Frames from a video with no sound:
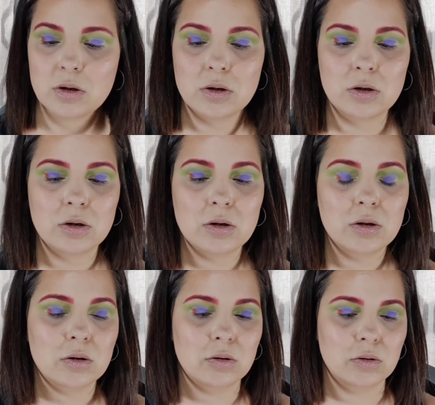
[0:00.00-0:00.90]

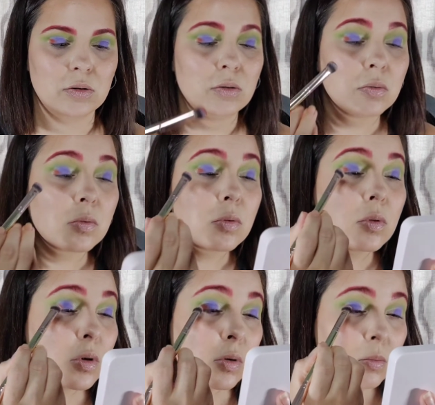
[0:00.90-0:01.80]

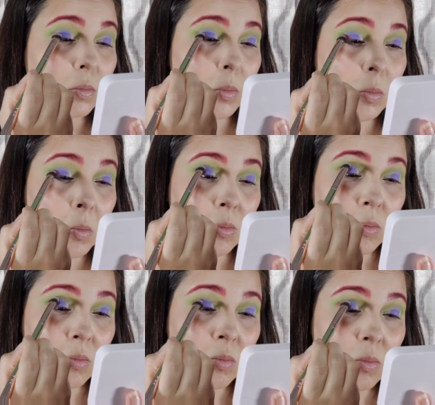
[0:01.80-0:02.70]

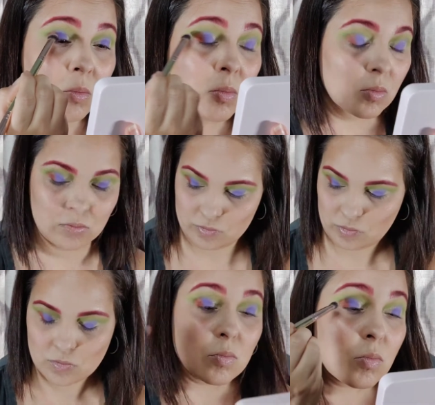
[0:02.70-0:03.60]

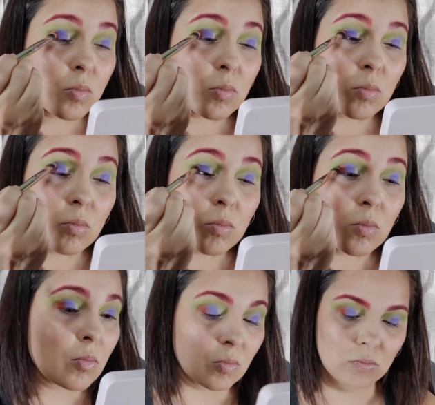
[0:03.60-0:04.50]

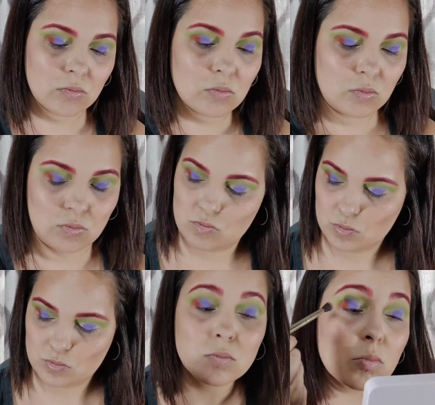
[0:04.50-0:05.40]

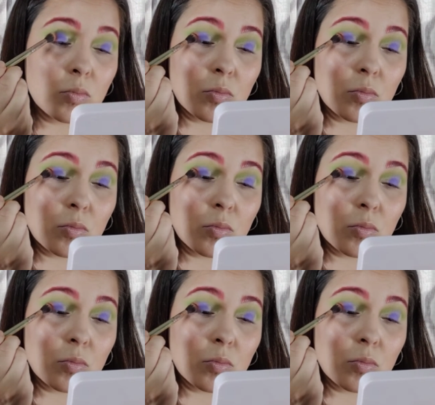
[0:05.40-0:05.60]
Nothing is said.